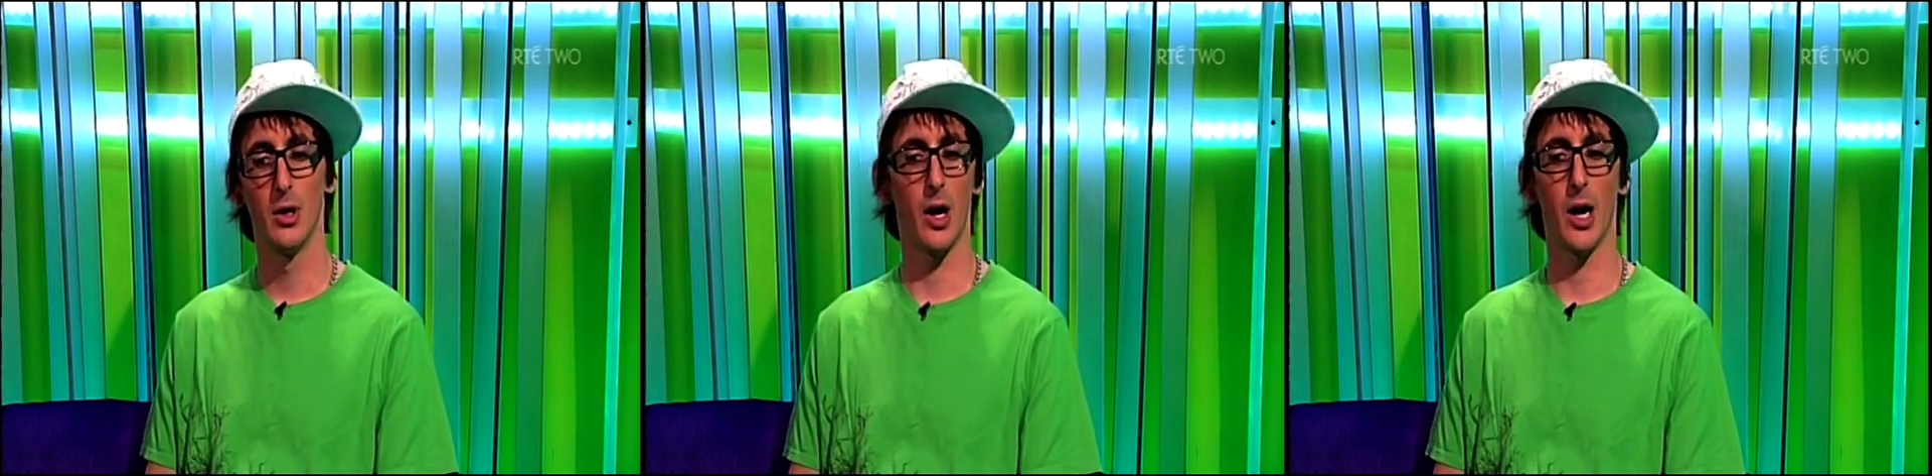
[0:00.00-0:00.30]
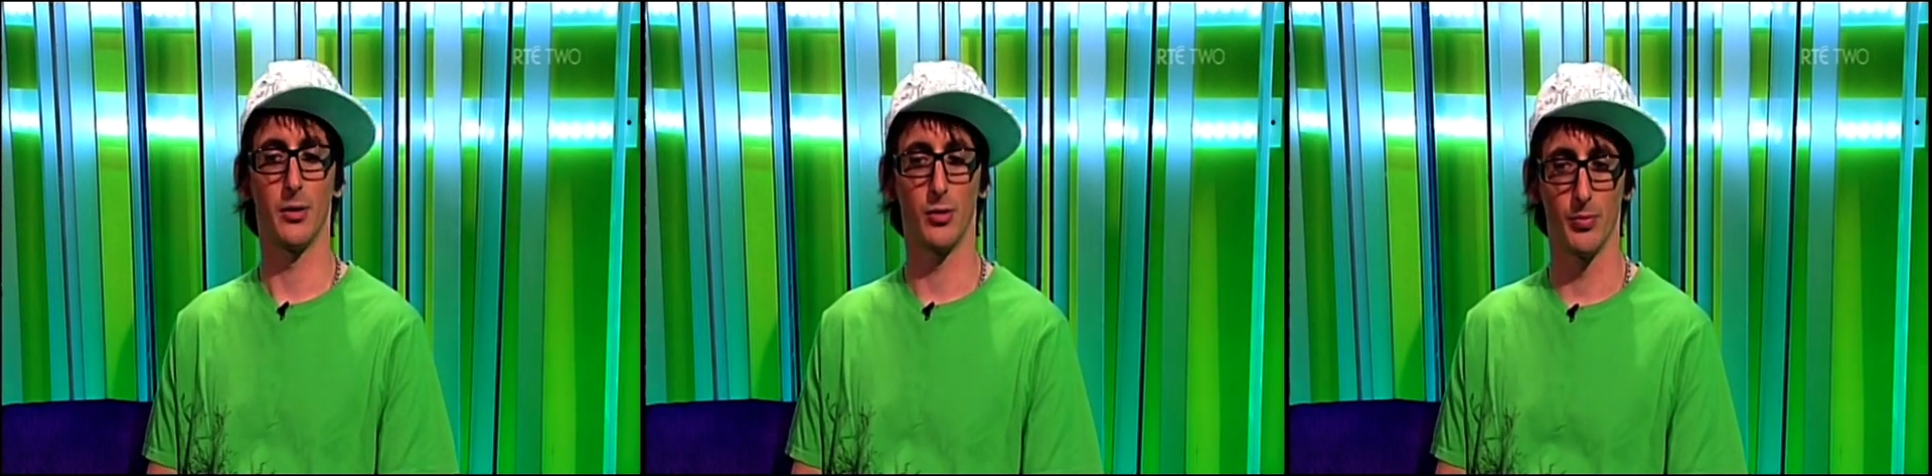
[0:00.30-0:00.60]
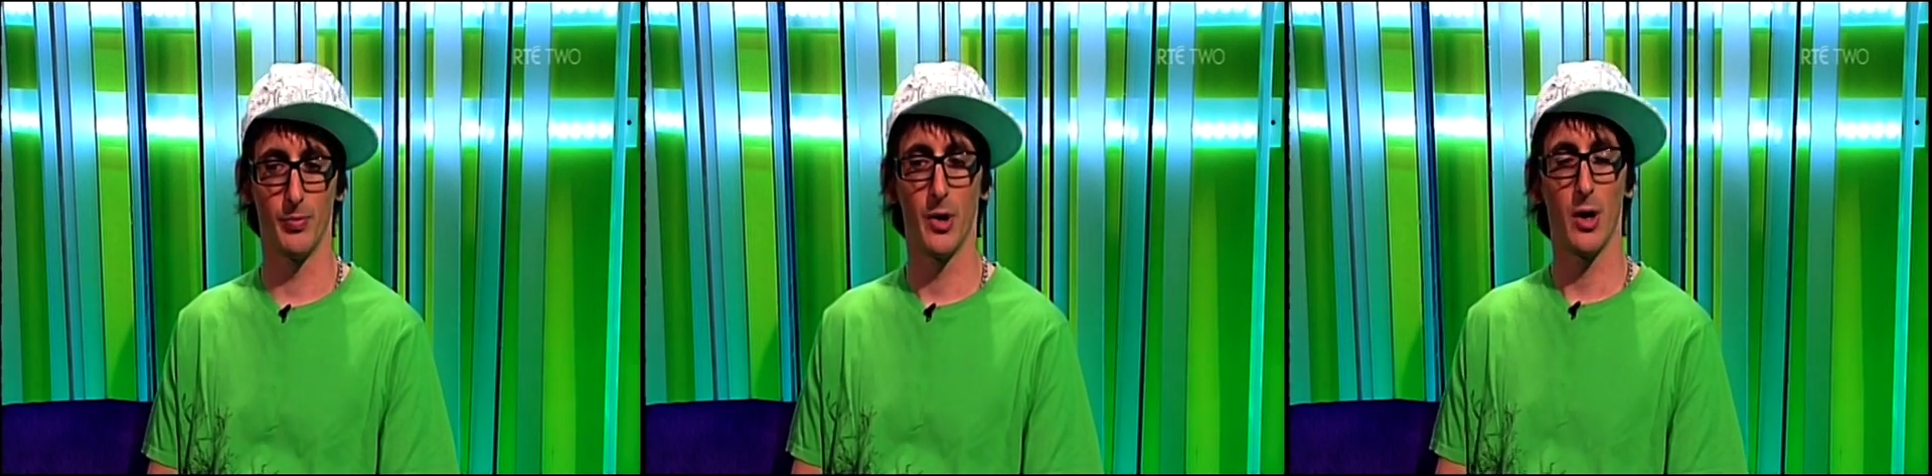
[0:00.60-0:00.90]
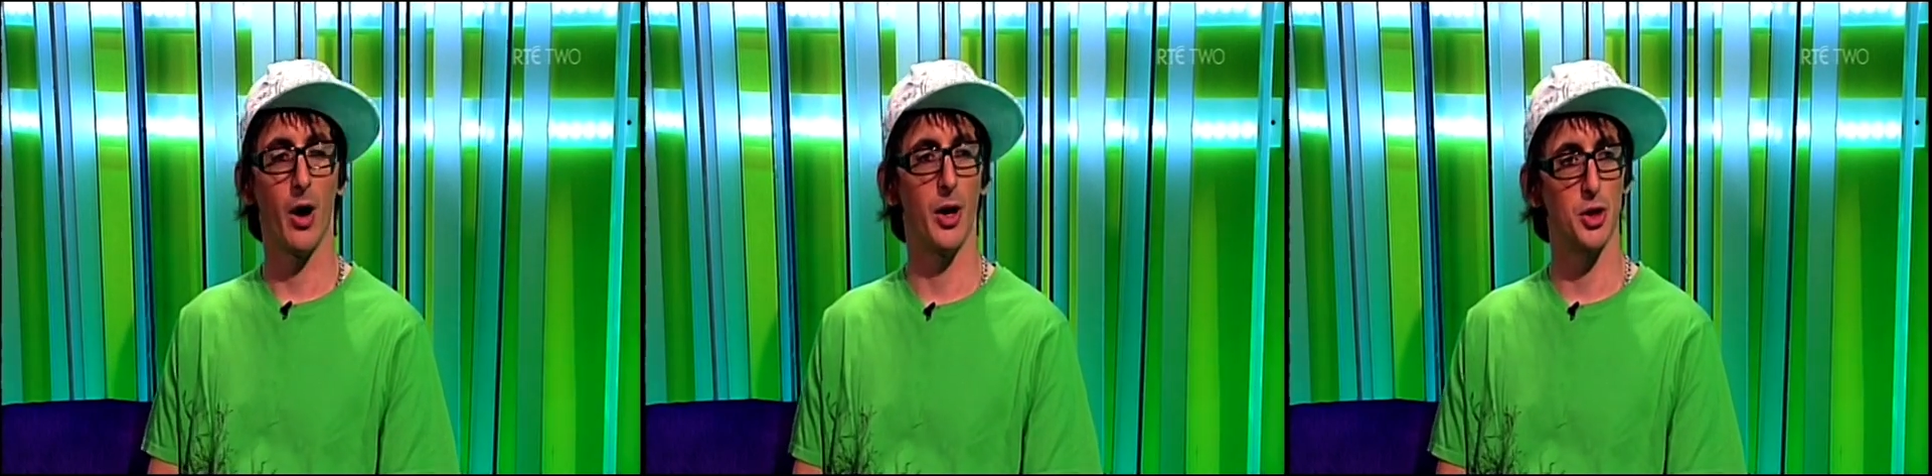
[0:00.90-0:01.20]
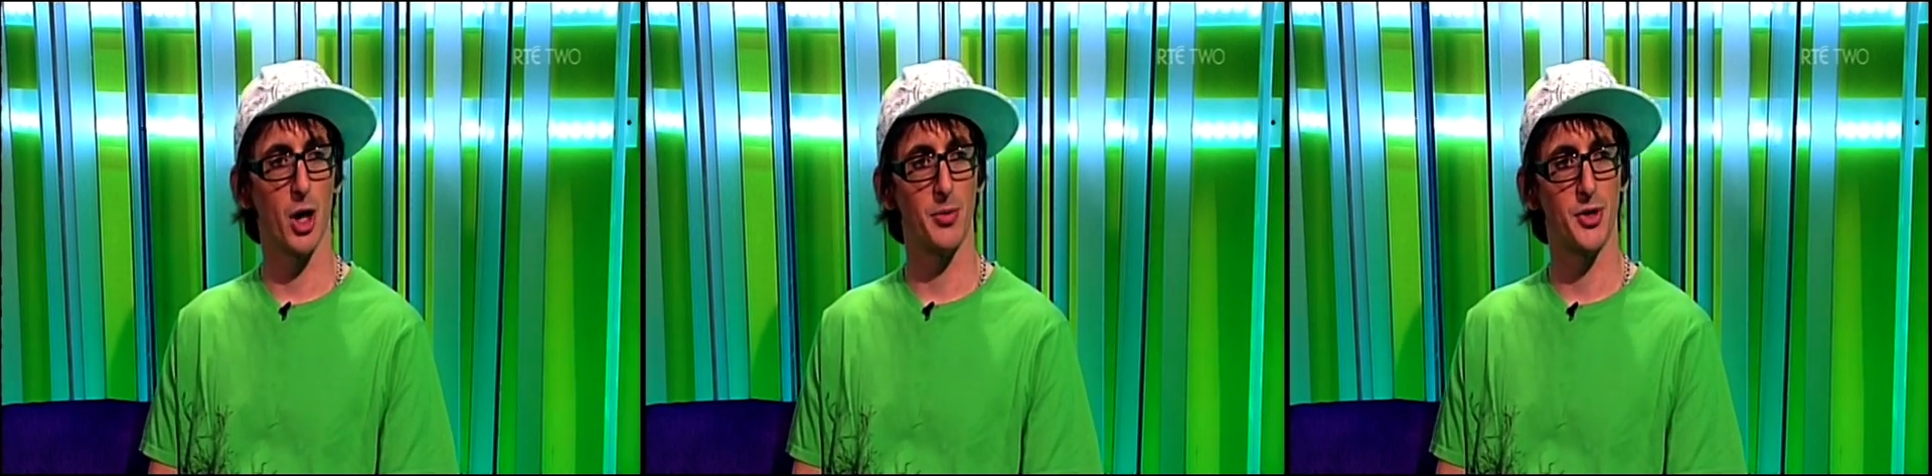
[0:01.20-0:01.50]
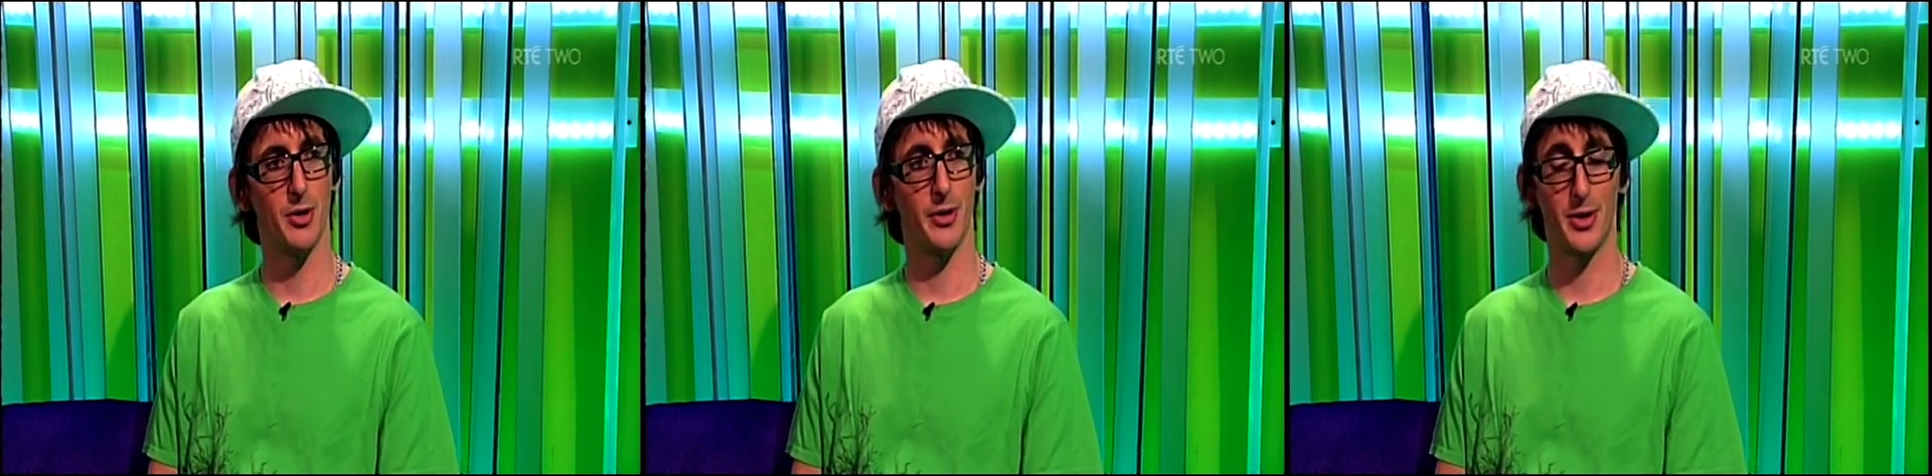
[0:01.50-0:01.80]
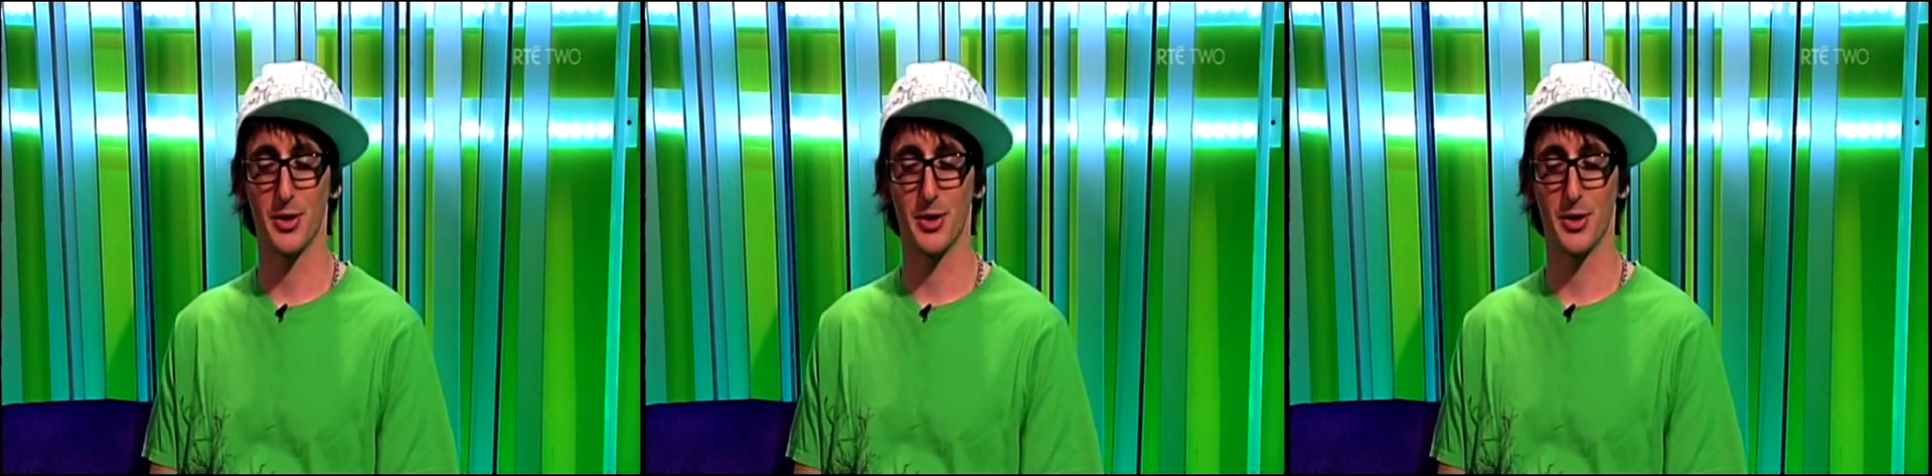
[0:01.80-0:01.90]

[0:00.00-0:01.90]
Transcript: I did some odd jobs here and there.